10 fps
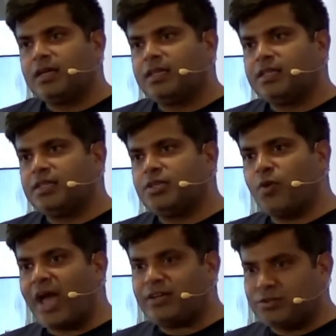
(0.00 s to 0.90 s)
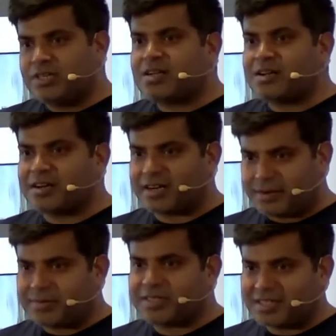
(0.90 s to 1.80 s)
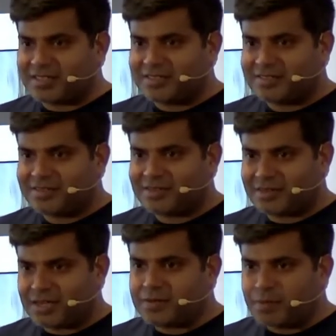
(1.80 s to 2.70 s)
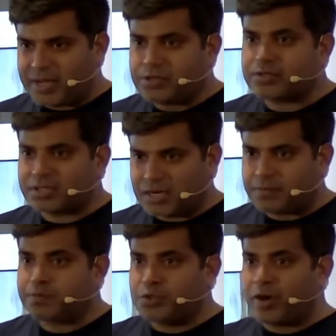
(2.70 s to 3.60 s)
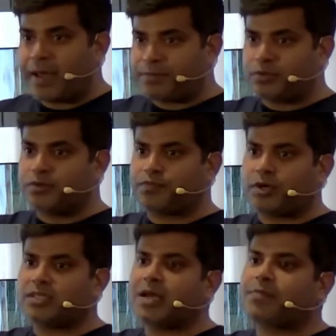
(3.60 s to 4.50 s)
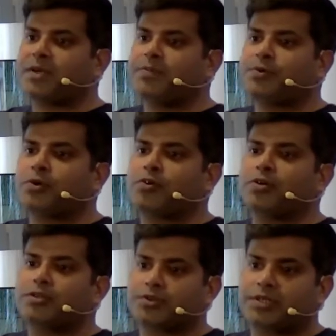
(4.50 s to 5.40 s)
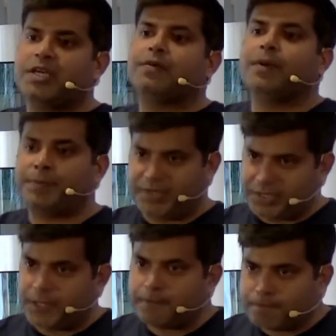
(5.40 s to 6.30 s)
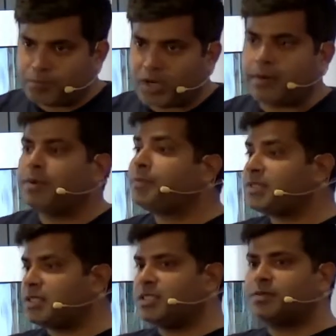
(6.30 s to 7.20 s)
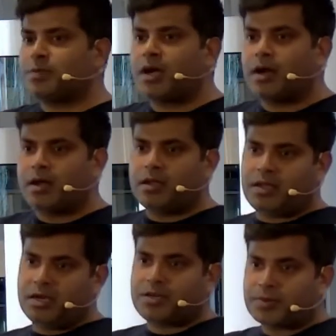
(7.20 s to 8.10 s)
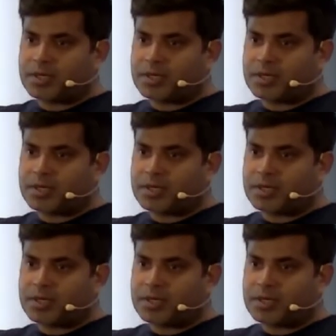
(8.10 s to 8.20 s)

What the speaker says: you had to declare everything, right, by yourself. You have to, for example, if you are going to create VPC, VPC is a network in